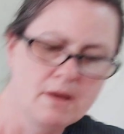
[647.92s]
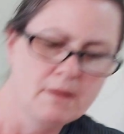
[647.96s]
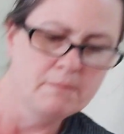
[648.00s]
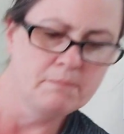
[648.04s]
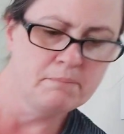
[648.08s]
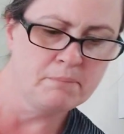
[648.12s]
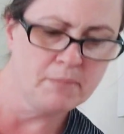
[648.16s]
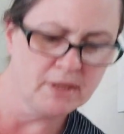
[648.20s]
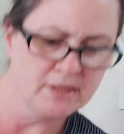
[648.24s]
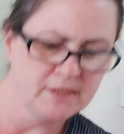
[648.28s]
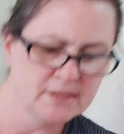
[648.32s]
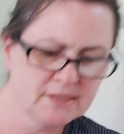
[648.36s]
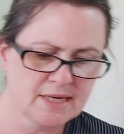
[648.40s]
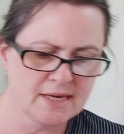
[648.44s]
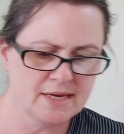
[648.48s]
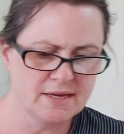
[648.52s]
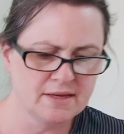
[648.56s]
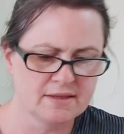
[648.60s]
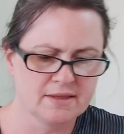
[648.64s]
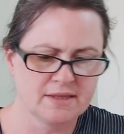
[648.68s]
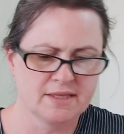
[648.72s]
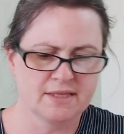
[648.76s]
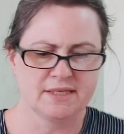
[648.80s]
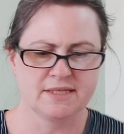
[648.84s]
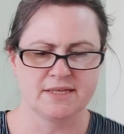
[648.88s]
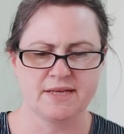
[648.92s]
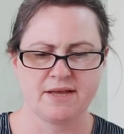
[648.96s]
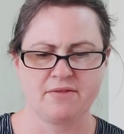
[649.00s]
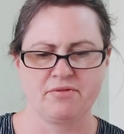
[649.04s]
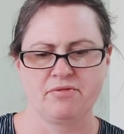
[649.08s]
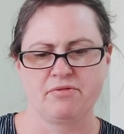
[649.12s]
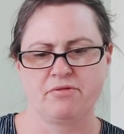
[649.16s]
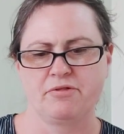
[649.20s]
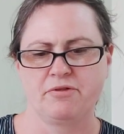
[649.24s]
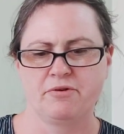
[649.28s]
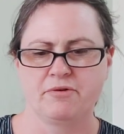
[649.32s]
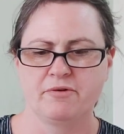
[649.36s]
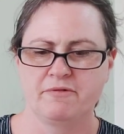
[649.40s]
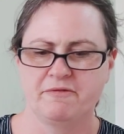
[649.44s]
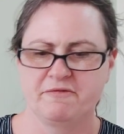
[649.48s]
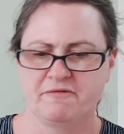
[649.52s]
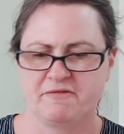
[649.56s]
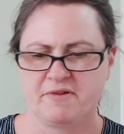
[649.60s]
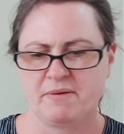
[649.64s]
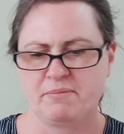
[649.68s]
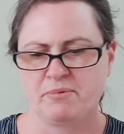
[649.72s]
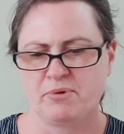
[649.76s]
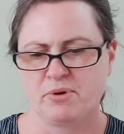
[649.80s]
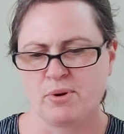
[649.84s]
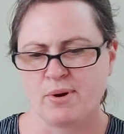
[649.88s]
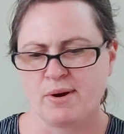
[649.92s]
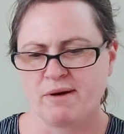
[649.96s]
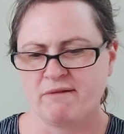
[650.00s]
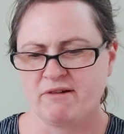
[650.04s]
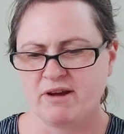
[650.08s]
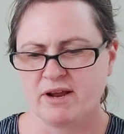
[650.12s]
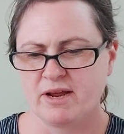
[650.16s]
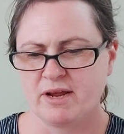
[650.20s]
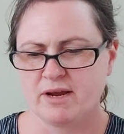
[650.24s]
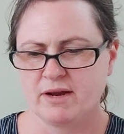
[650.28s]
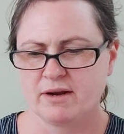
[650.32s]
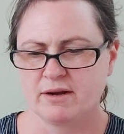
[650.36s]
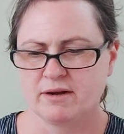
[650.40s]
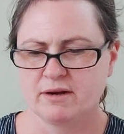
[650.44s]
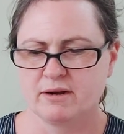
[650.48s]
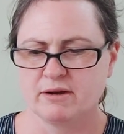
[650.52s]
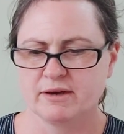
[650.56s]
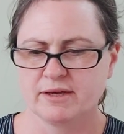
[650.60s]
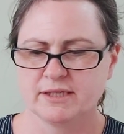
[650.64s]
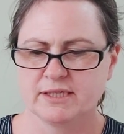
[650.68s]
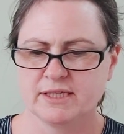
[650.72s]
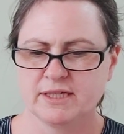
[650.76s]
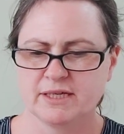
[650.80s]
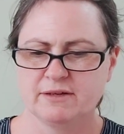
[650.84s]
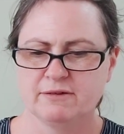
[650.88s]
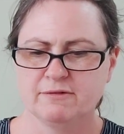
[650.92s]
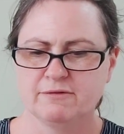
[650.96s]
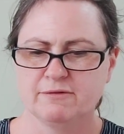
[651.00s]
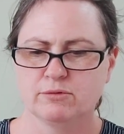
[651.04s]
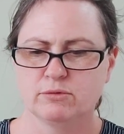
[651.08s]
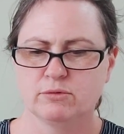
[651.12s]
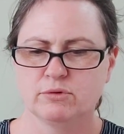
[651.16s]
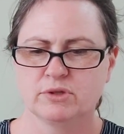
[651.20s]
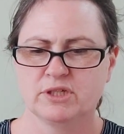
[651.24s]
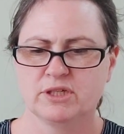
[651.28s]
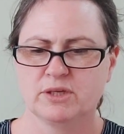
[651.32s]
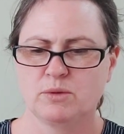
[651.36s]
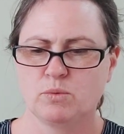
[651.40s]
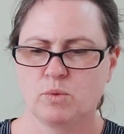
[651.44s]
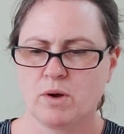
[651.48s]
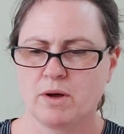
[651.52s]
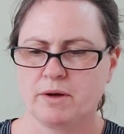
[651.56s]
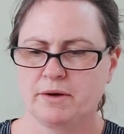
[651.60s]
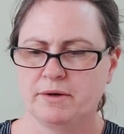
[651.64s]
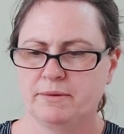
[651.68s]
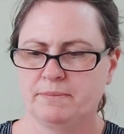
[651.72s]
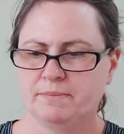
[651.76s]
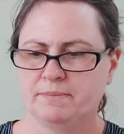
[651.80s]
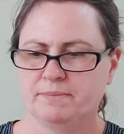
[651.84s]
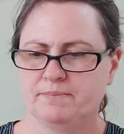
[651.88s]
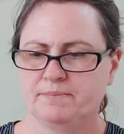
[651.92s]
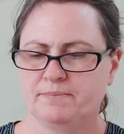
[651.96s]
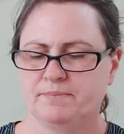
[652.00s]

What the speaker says: Monday, the 10th of February, 1941.